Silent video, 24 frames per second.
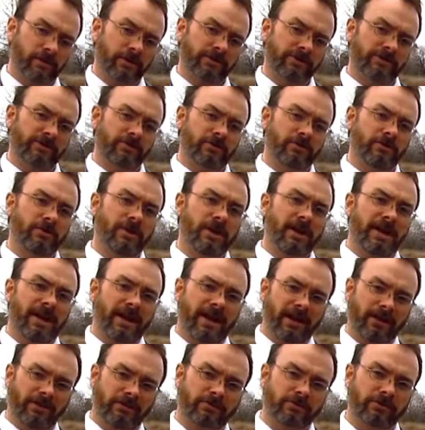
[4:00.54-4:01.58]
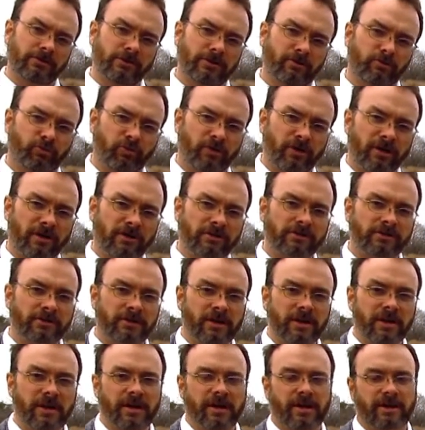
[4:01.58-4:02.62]
want to answer your prayers,
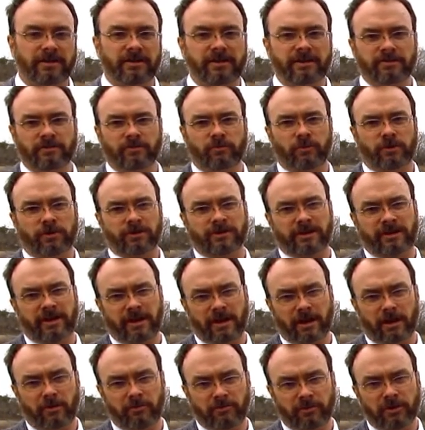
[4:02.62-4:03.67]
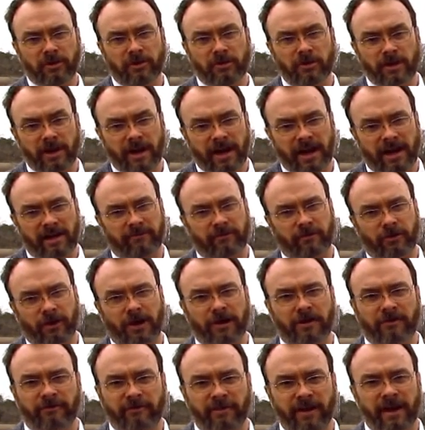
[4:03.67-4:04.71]
that doesn't want to help you have
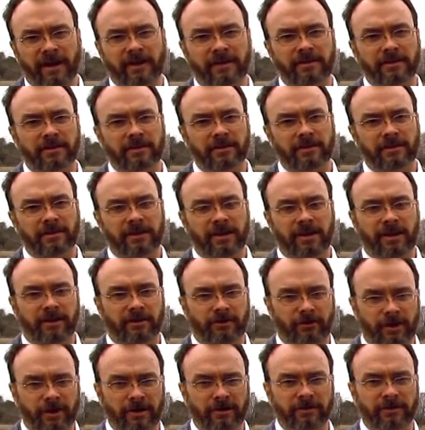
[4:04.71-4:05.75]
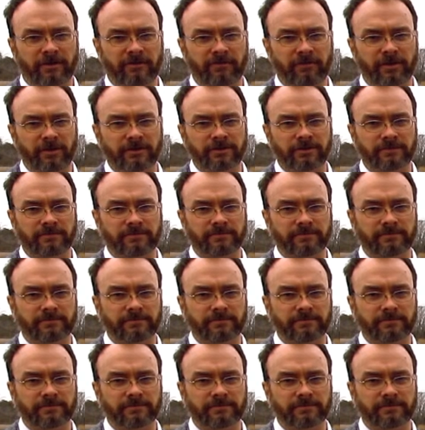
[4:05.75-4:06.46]
greater faith and greater conviction.